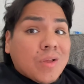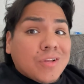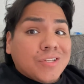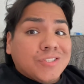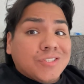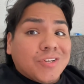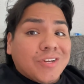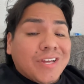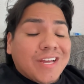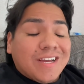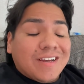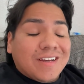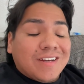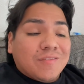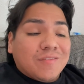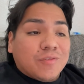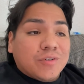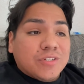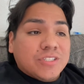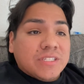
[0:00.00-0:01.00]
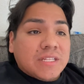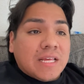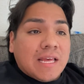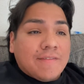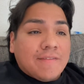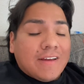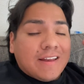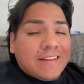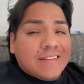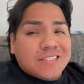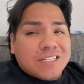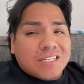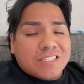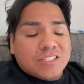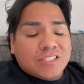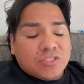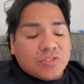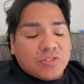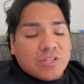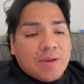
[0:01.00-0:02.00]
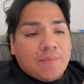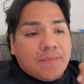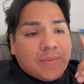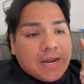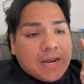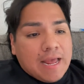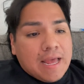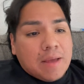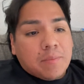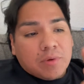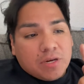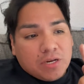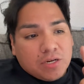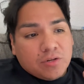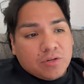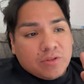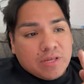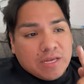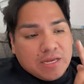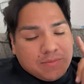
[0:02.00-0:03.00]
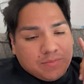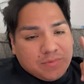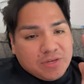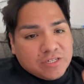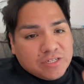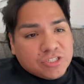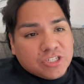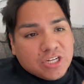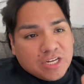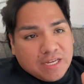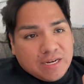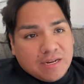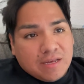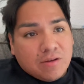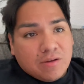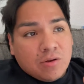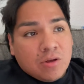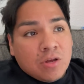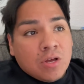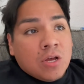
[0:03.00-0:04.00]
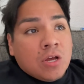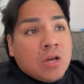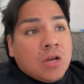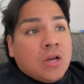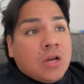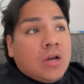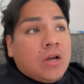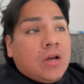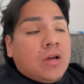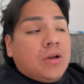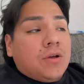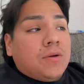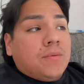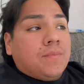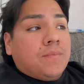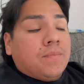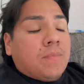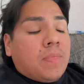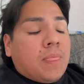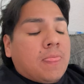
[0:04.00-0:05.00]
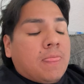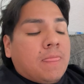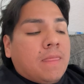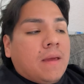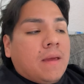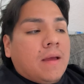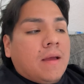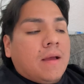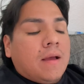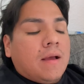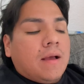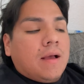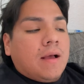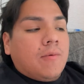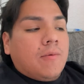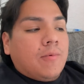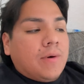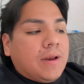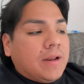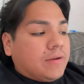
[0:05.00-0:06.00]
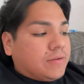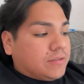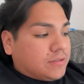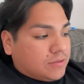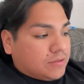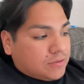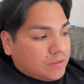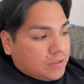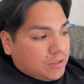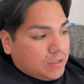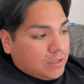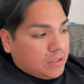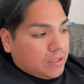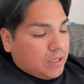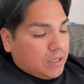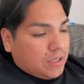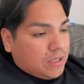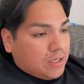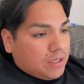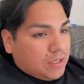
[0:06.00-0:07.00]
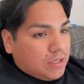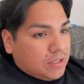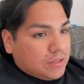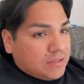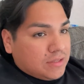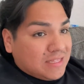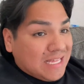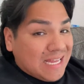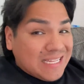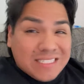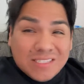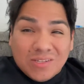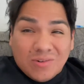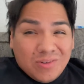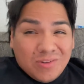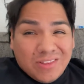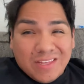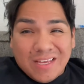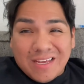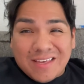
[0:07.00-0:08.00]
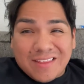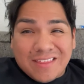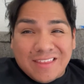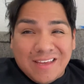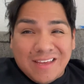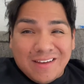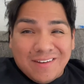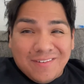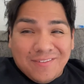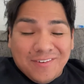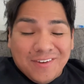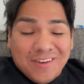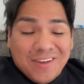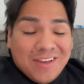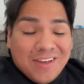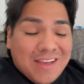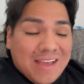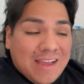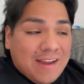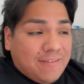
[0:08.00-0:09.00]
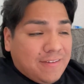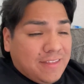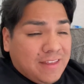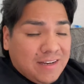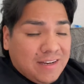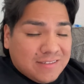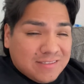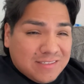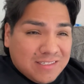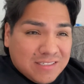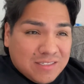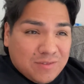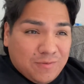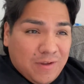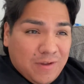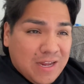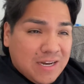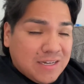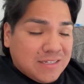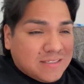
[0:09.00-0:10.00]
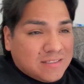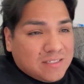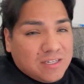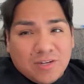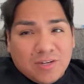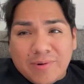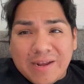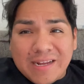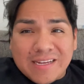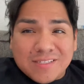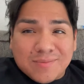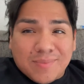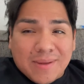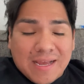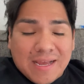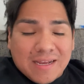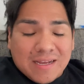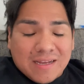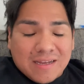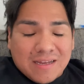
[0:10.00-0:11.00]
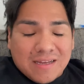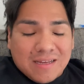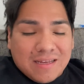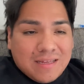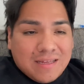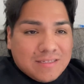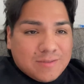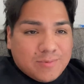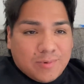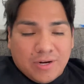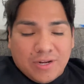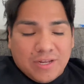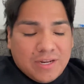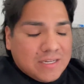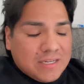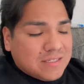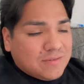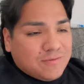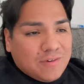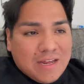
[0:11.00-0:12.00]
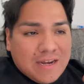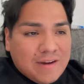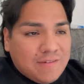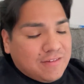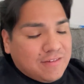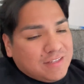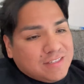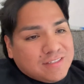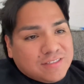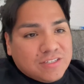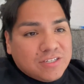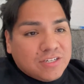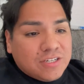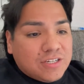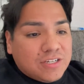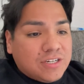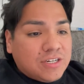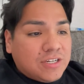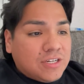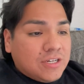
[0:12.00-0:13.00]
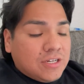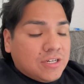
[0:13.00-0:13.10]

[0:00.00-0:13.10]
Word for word: so yeah, unfortunately, I have had the chance to do that, but I am gonna do that. I'm gonna check it out. Um, what else? Uh, that's the only thing I could think of. Everything else looks fine. Steering rack is back. It's working. It's fine. Everything's good.